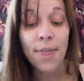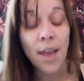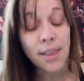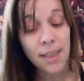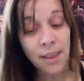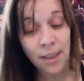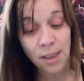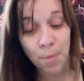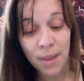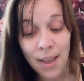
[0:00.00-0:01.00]
Thus
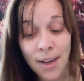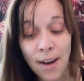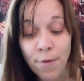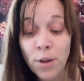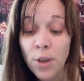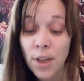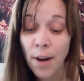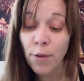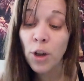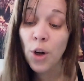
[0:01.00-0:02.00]
Elizabeth endeavoured to
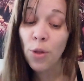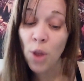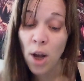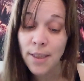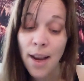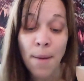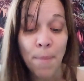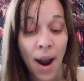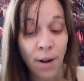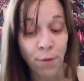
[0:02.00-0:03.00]
divert her thoughts and
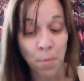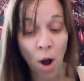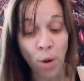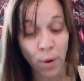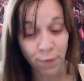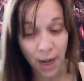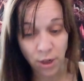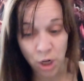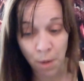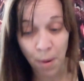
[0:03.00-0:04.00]
mind from all
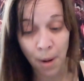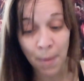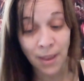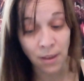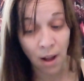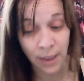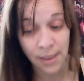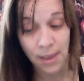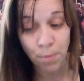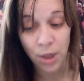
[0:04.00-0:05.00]
reflection upon melancholy
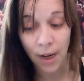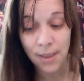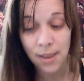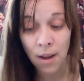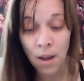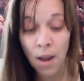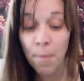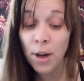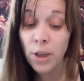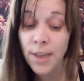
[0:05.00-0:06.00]
subjects.
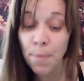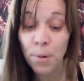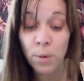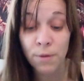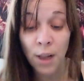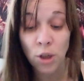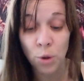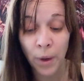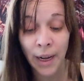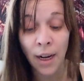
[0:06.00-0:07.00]
But her temper was
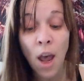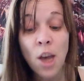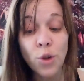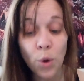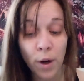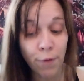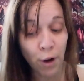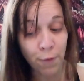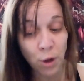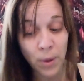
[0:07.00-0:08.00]
fluctuating. Joy
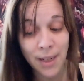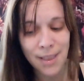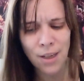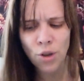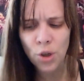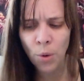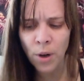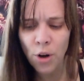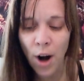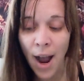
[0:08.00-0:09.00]
for a few instants
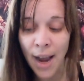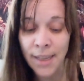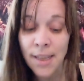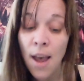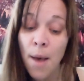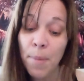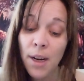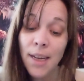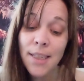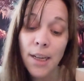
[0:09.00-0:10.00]
shone in her eyes, but
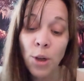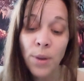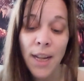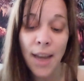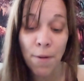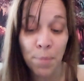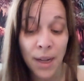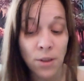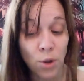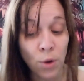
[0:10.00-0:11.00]
it continually gave
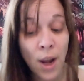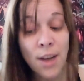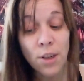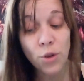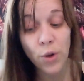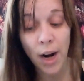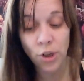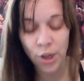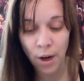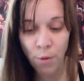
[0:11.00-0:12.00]
place to
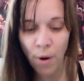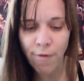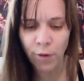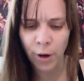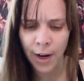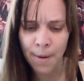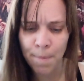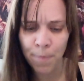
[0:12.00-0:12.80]
distraction and reverie.